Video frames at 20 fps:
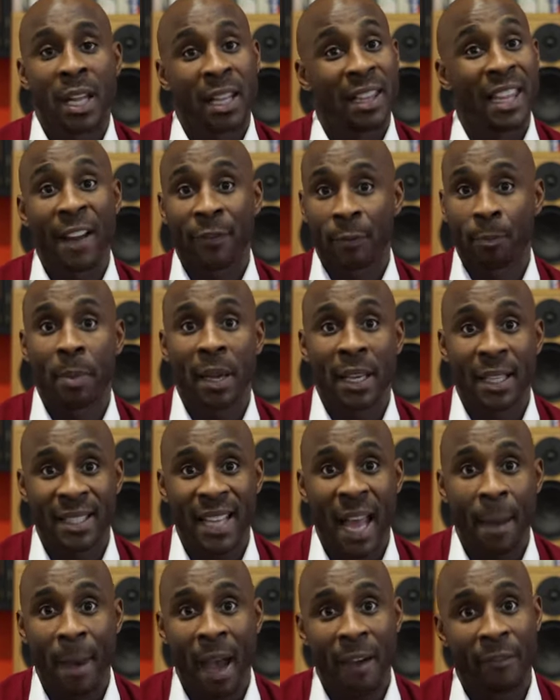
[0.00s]
Left Big
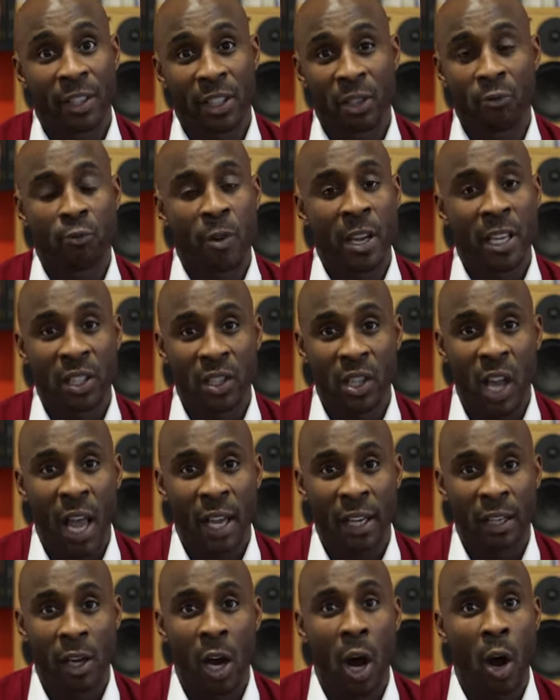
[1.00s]
Sam having to
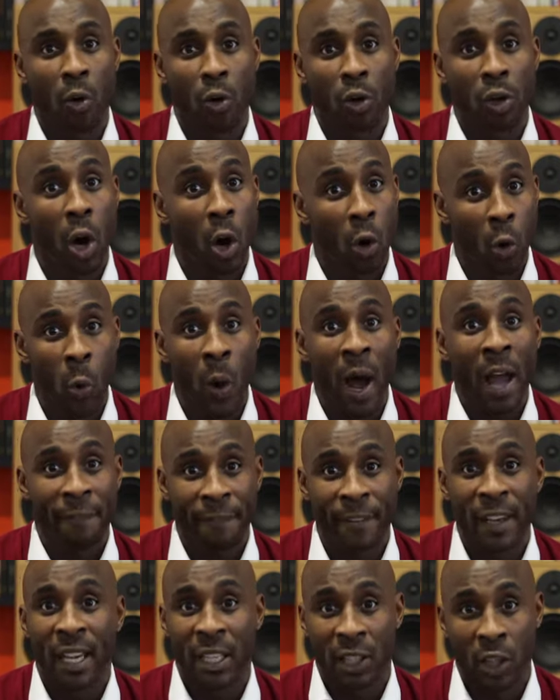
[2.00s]
re-sign Carlton Cole, who I
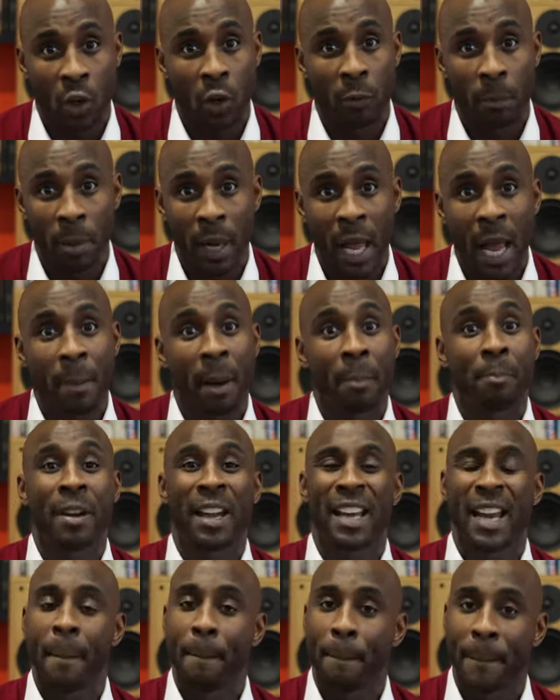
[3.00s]
think is a good player, but
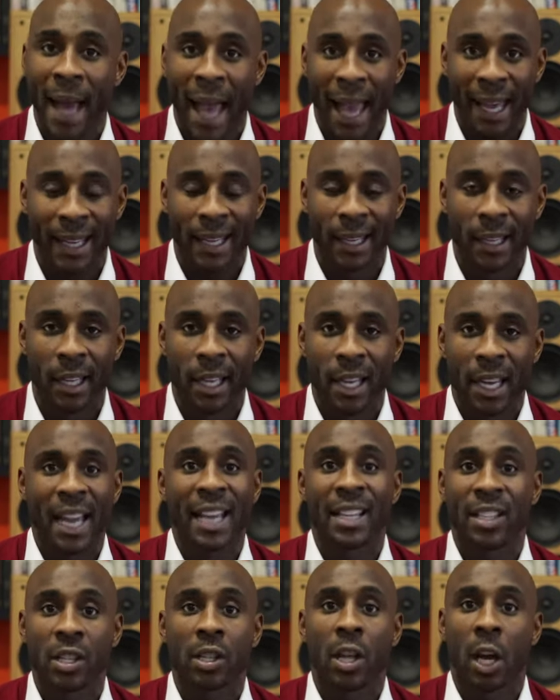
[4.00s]
bringing him back
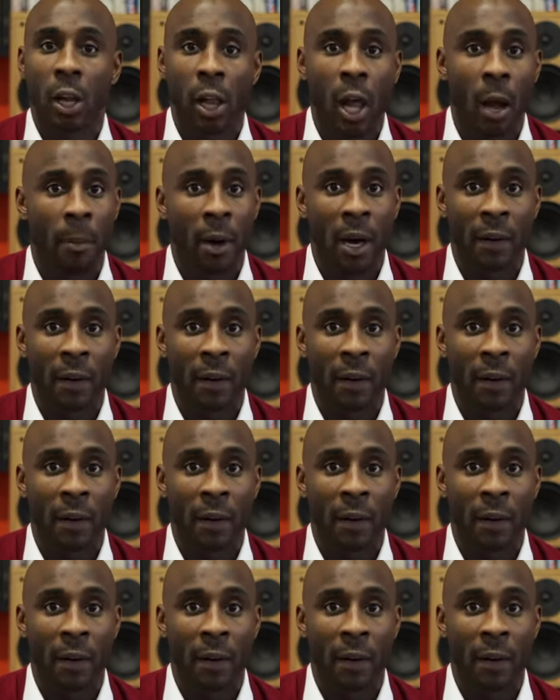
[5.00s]
into the club